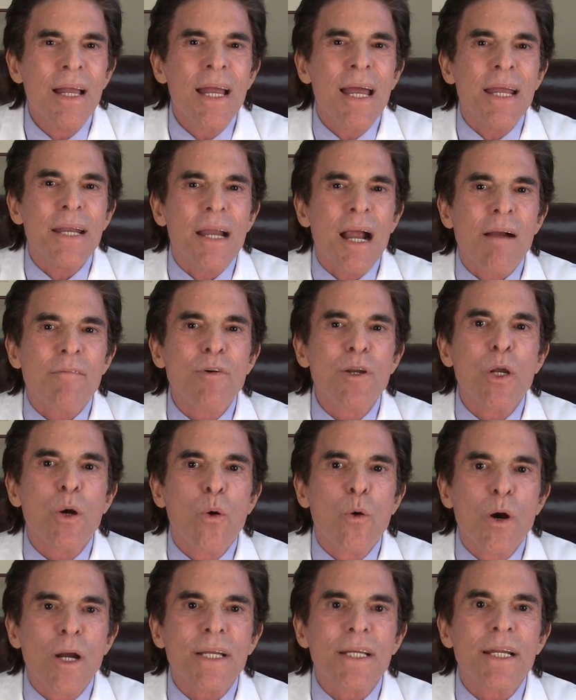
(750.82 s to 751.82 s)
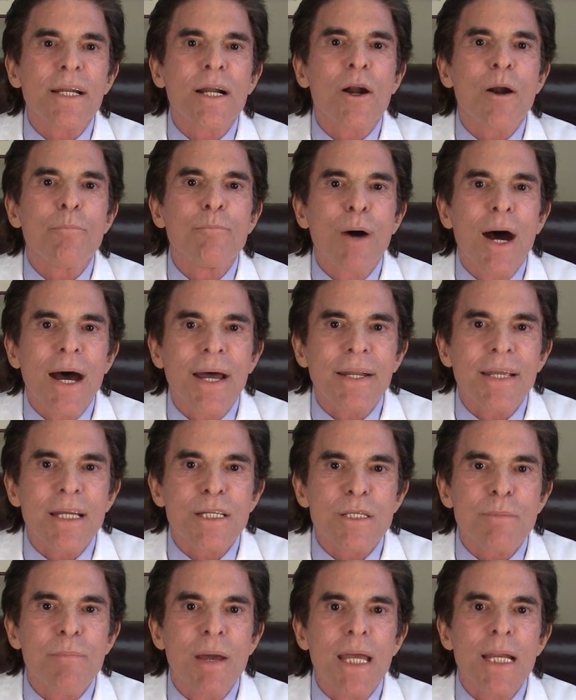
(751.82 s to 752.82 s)
And every organ in our body
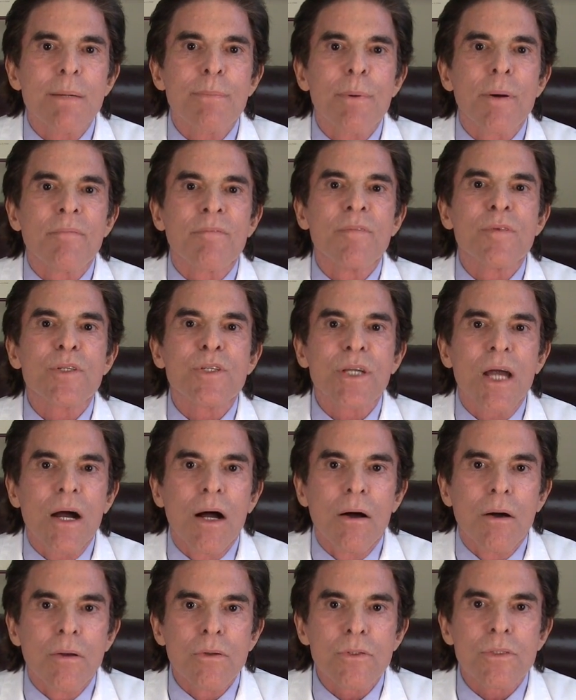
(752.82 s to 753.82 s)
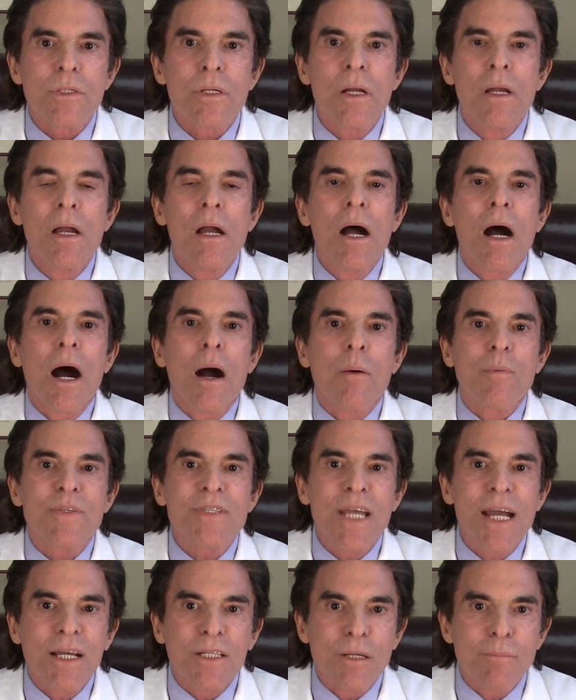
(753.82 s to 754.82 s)
is made up of cells of
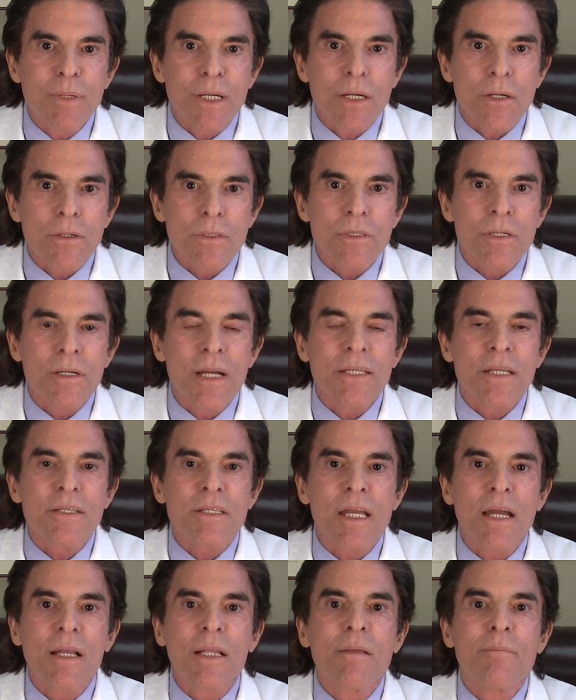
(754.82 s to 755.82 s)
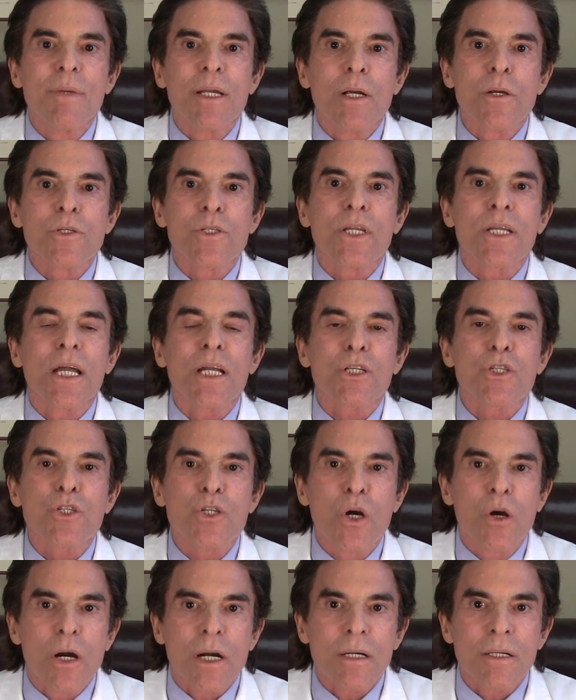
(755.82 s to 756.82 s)
telomeres. And the telomeres get
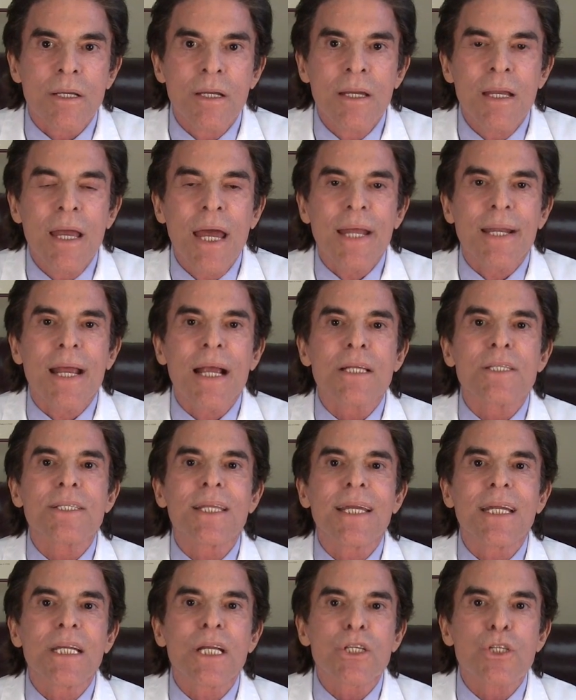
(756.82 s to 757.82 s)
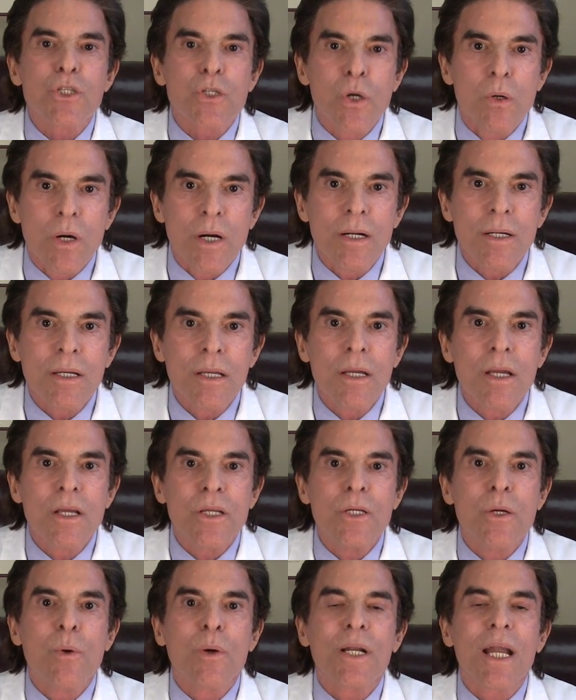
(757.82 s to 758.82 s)
short. And as they get short,
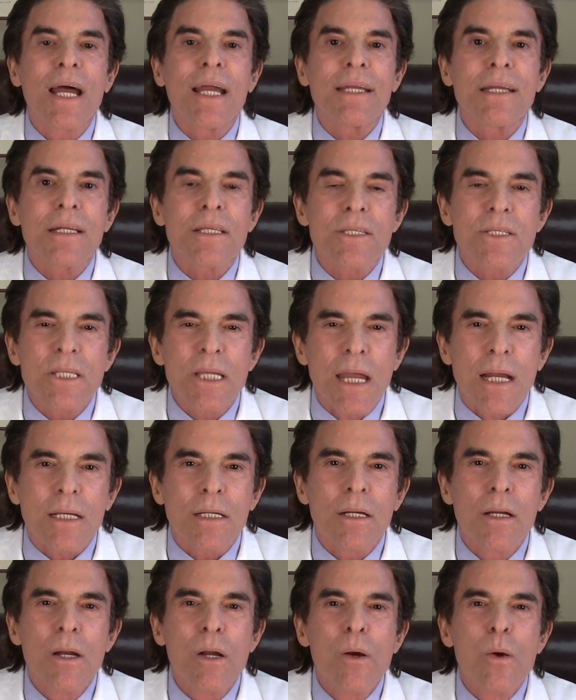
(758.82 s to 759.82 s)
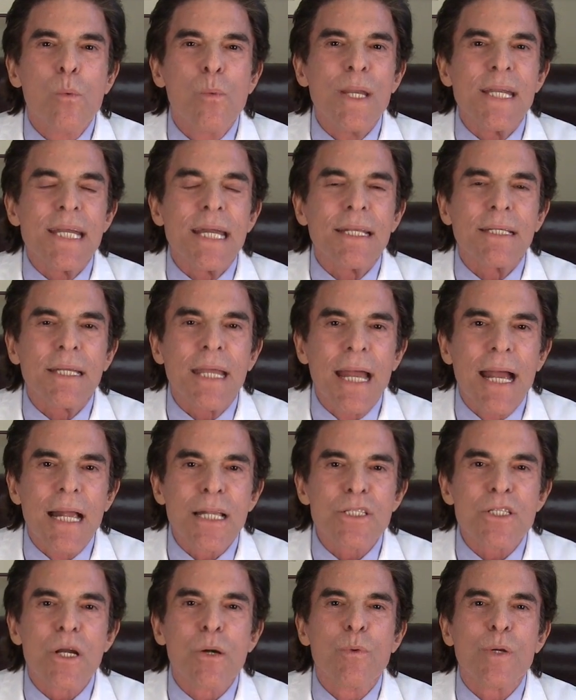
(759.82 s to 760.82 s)
you and I get sick. We get
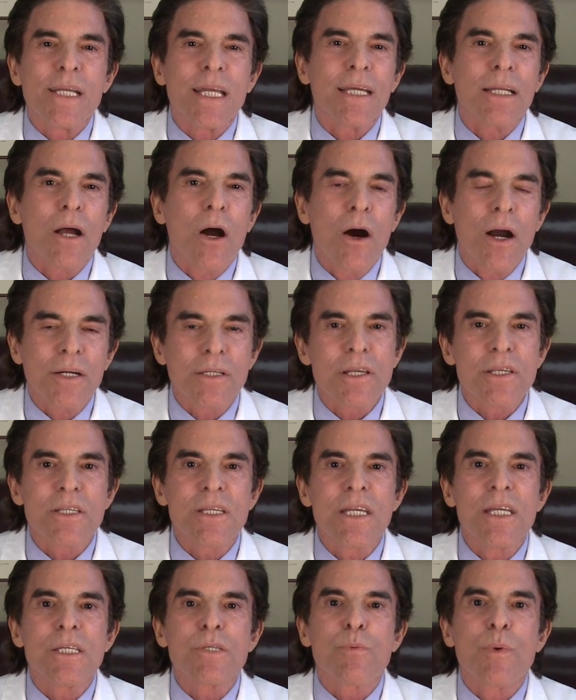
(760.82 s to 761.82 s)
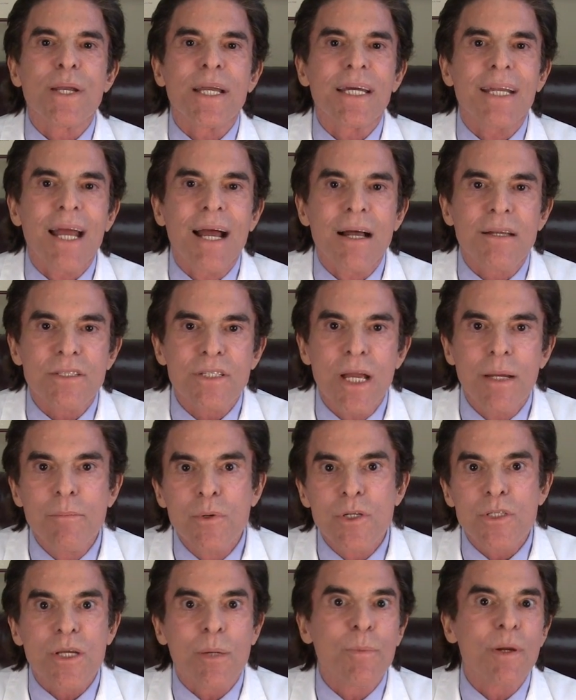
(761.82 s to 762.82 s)
cancer, we get heart disease, we get
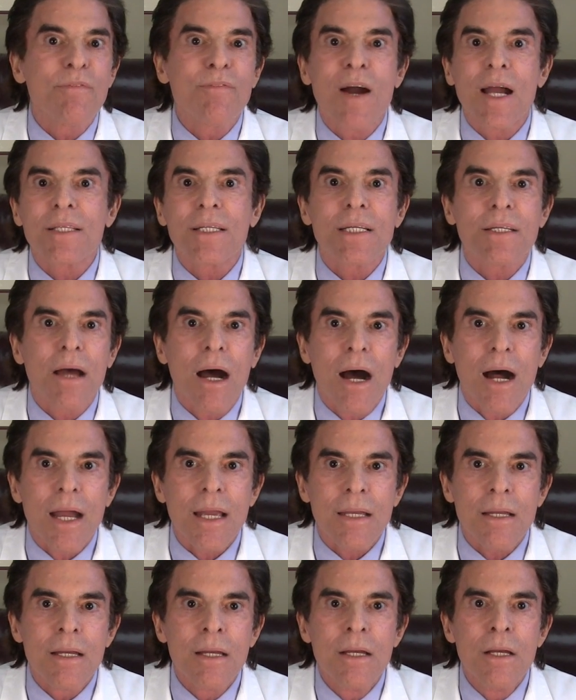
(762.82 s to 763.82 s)
Alzheimer's, and we finally die.